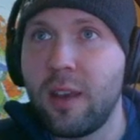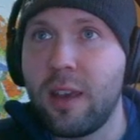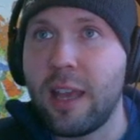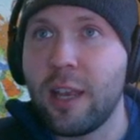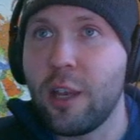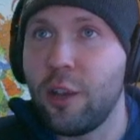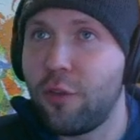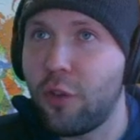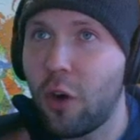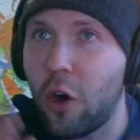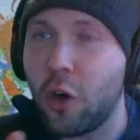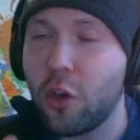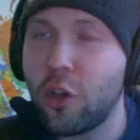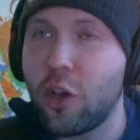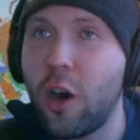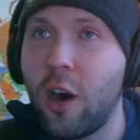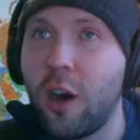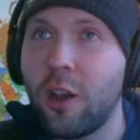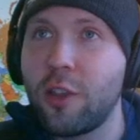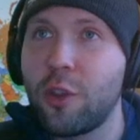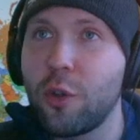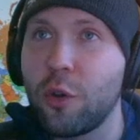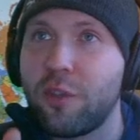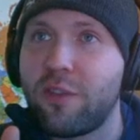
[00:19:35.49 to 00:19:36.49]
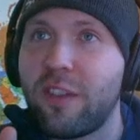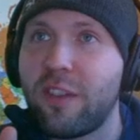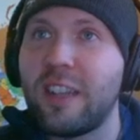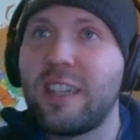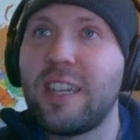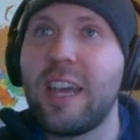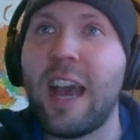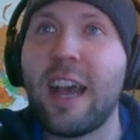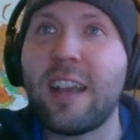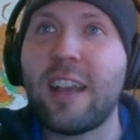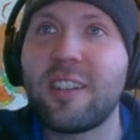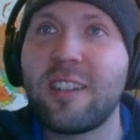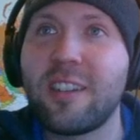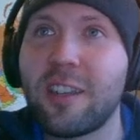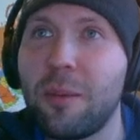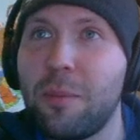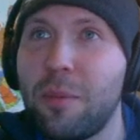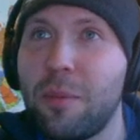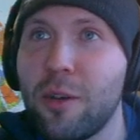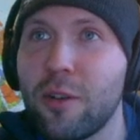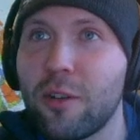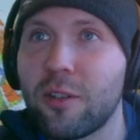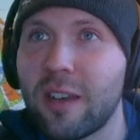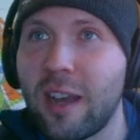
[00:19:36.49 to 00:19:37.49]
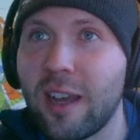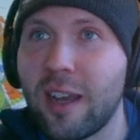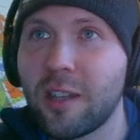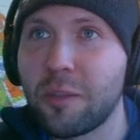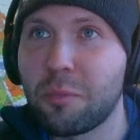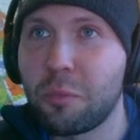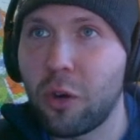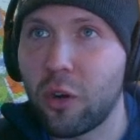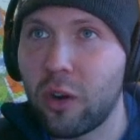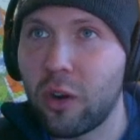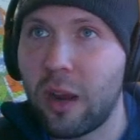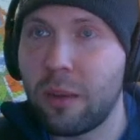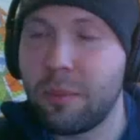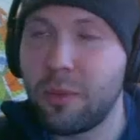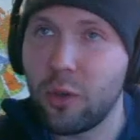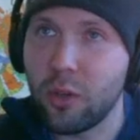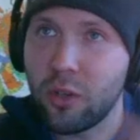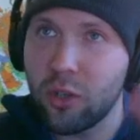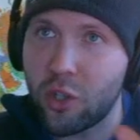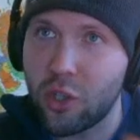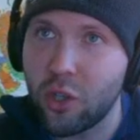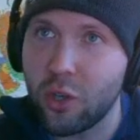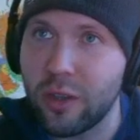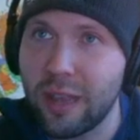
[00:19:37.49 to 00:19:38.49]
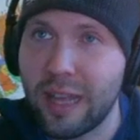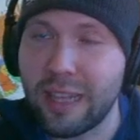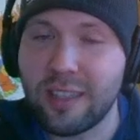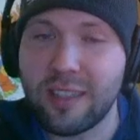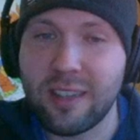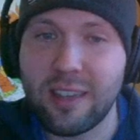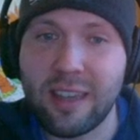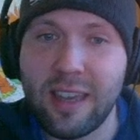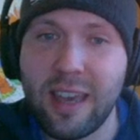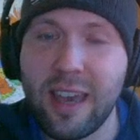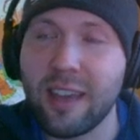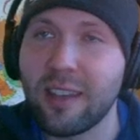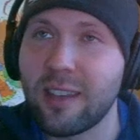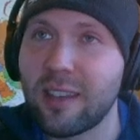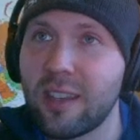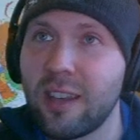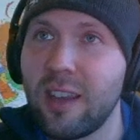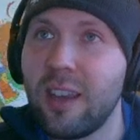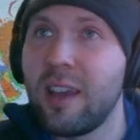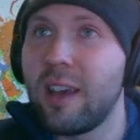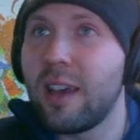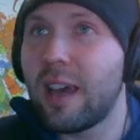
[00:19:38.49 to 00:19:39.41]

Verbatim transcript: and you've all gone through a fantastic computer science program to ensure that's the case.